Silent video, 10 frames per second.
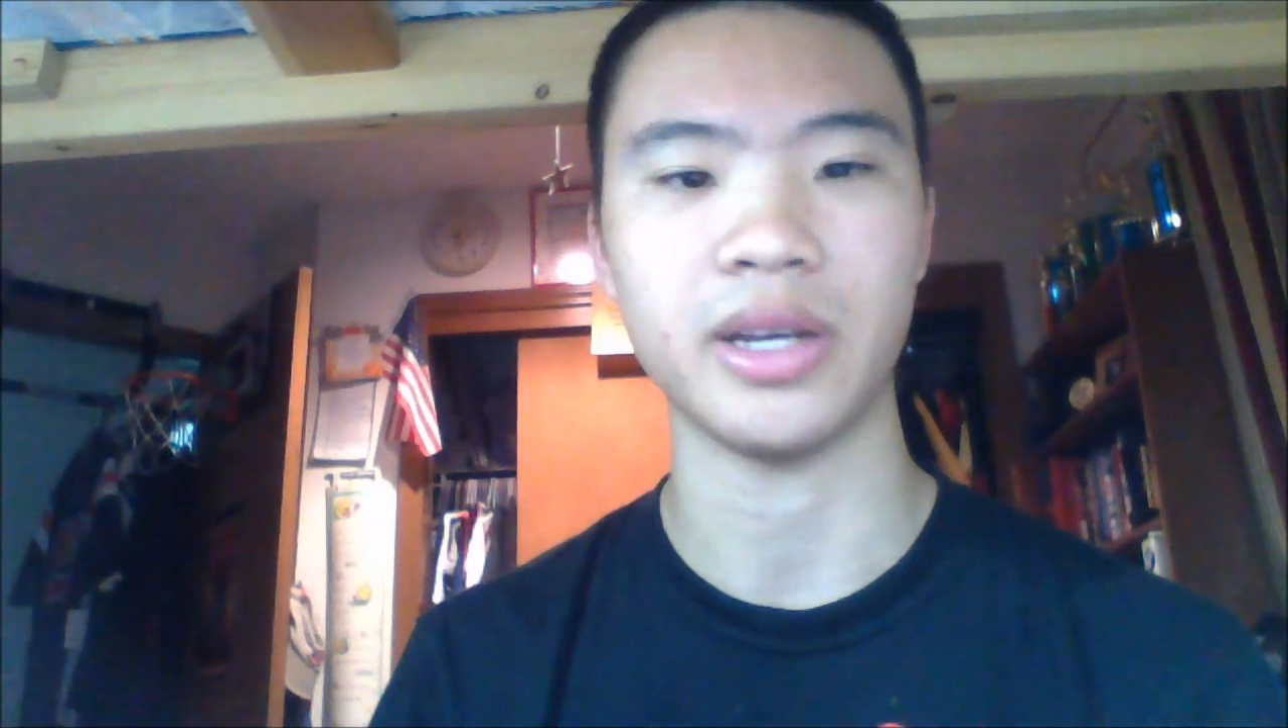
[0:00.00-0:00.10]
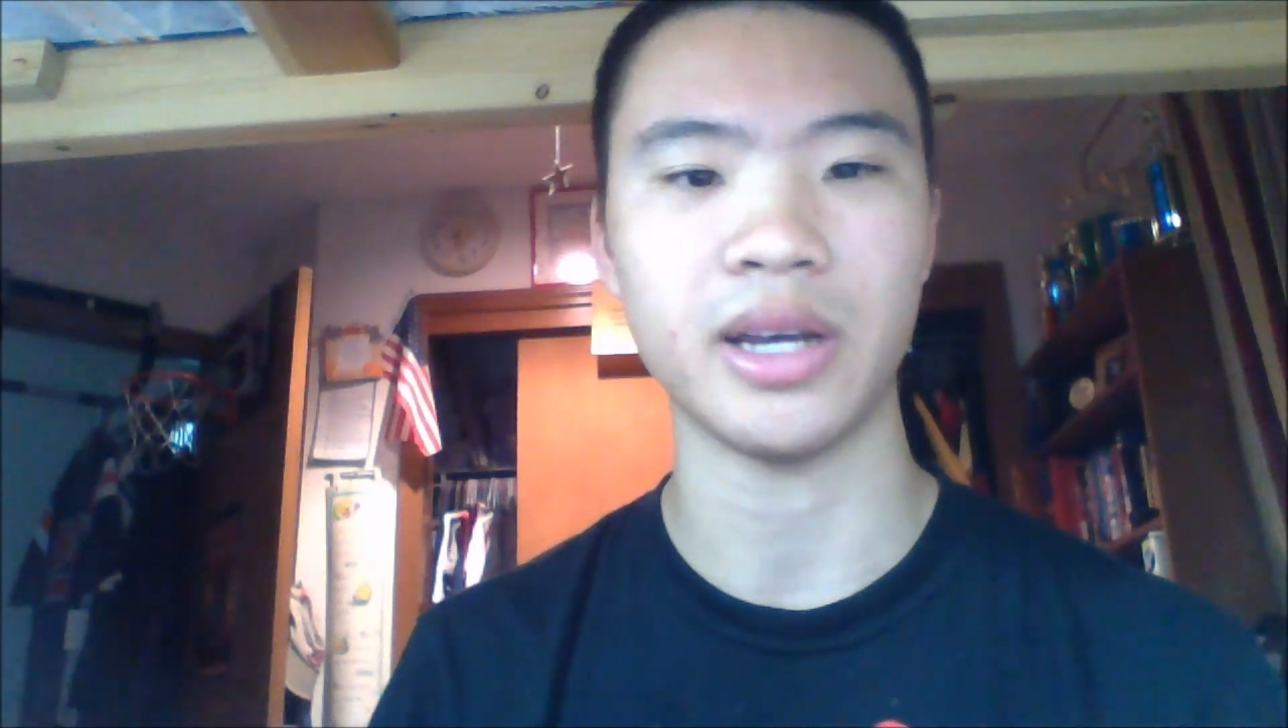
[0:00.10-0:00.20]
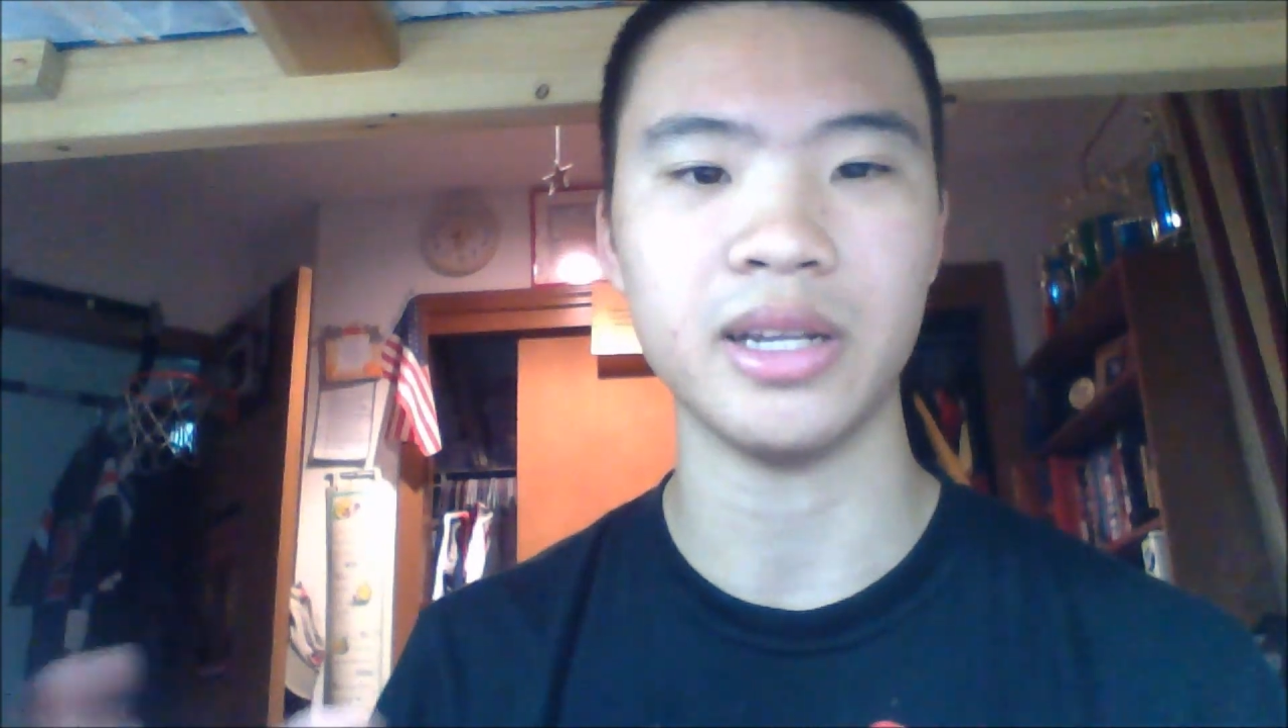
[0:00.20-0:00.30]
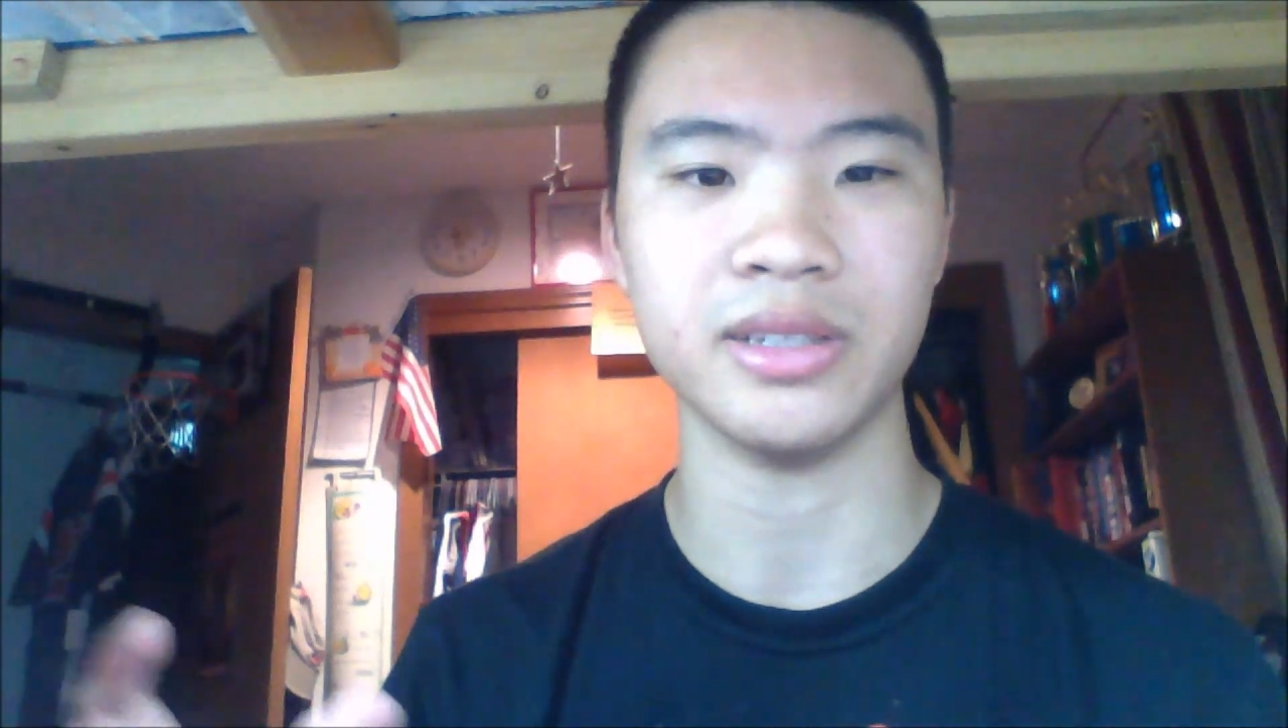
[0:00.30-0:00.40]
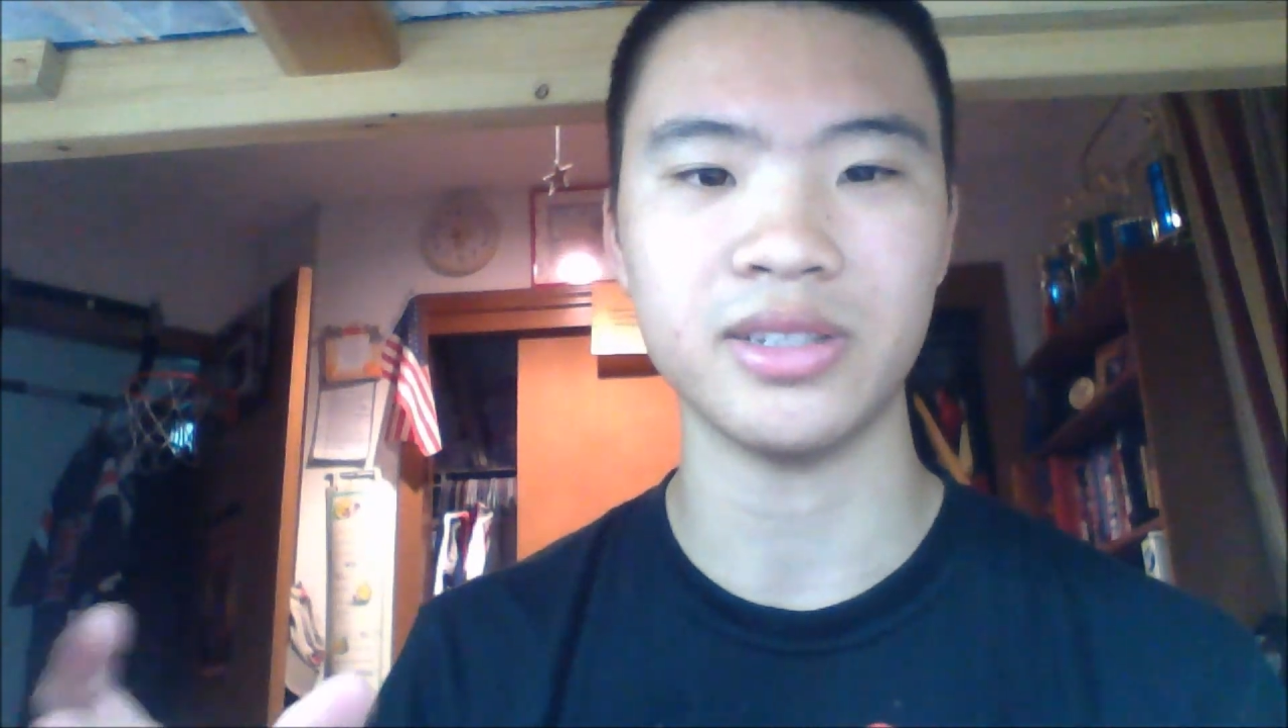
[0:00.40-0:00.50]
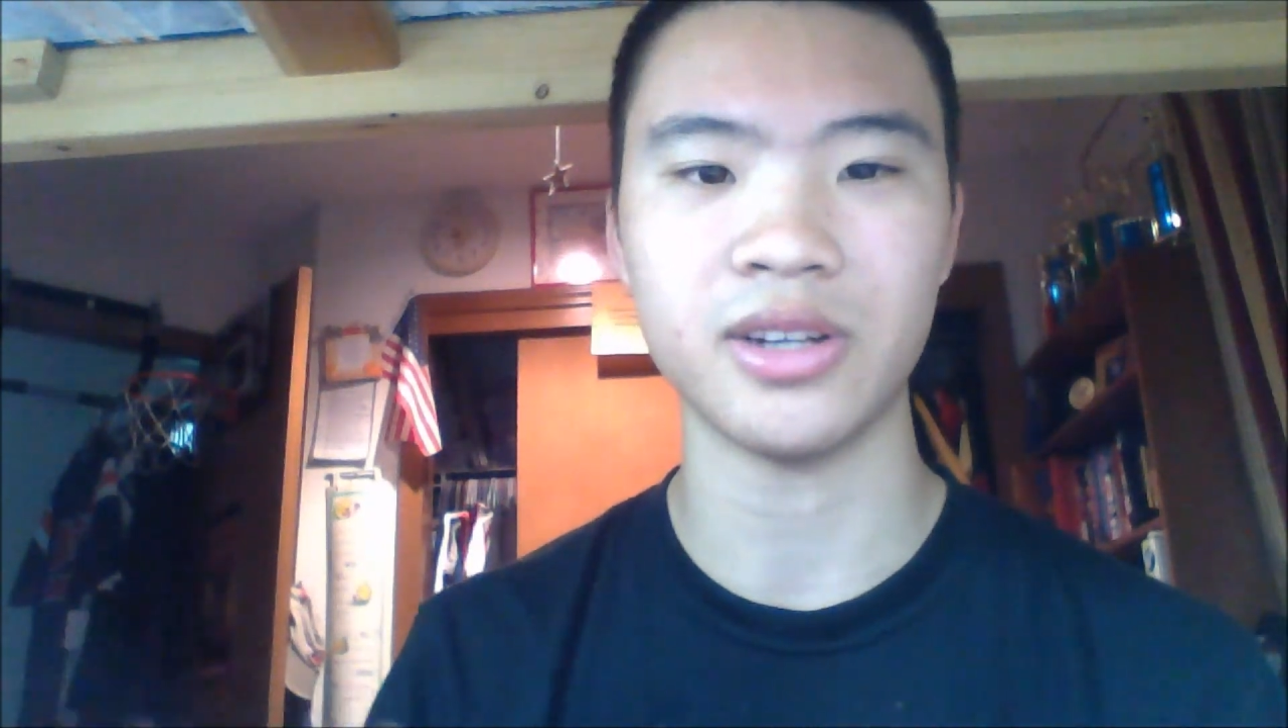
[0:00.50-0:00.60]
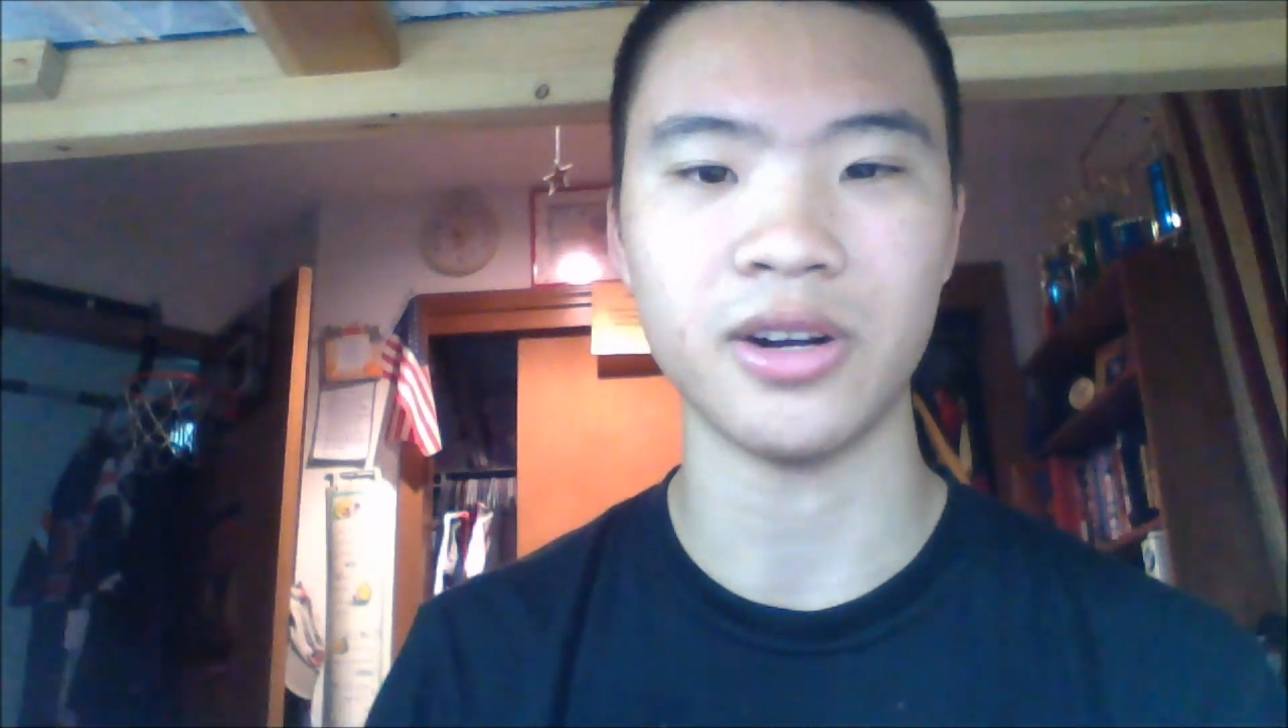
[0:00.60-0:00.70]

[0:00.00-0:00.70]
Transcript: I didn't start